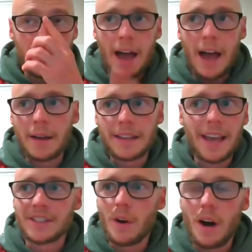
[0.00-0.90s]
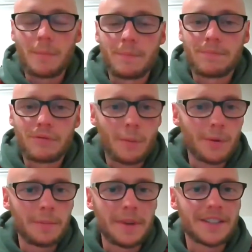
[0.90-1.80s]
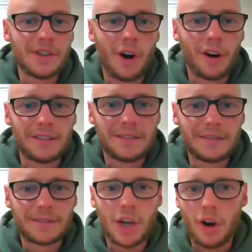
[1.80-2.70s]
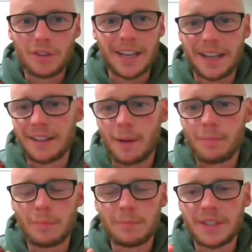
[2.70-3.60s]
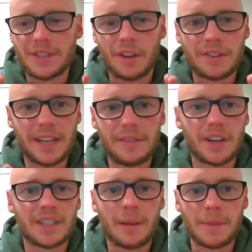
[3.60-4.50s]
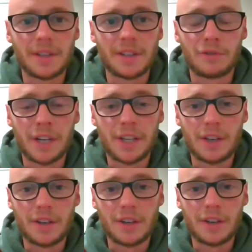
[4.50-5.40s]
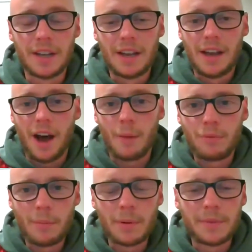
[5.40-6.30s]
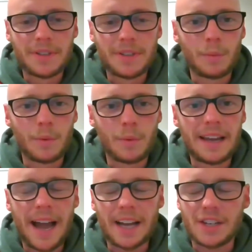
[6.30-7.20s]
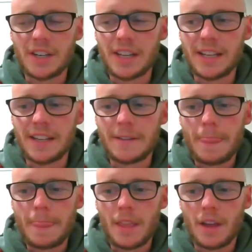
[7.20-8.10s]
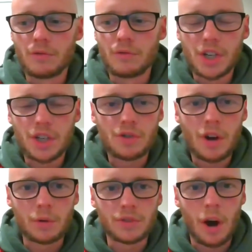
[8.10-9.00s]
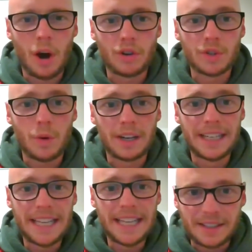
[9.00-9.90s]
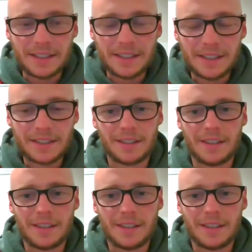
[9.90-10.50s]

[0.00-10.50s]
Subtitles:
our problem is not content. Our problem is not delivering something that's really good. Our problem is that we actually really struggle to hold on to our leaders.